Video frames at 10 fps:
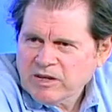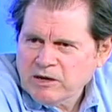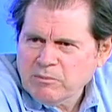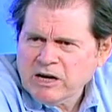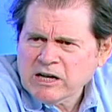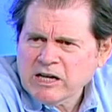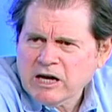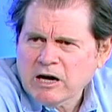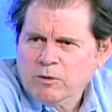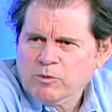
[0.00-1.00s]
and my
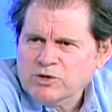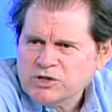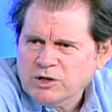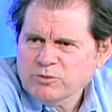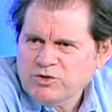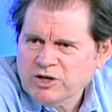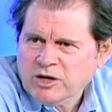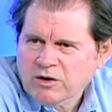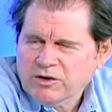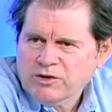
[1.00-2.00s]
cattle were so
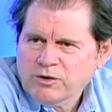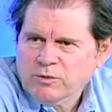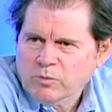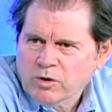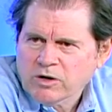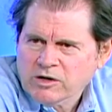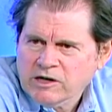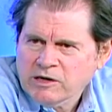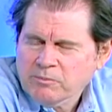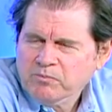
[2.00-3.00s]
gentle that you could walk
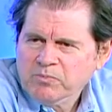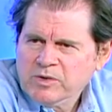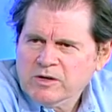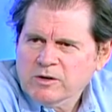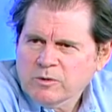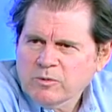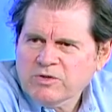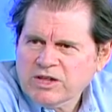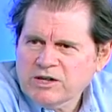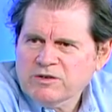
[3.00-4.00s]
up
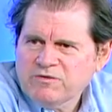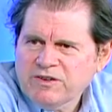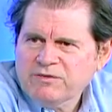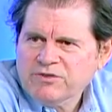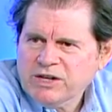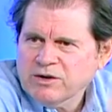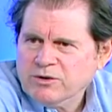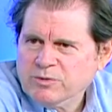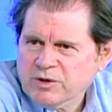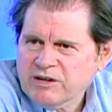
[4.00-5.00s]
within 15 or
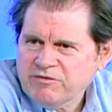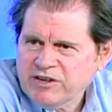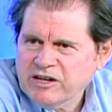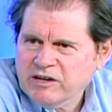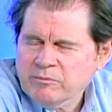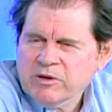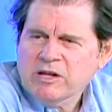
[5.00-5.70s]
20 feet of them.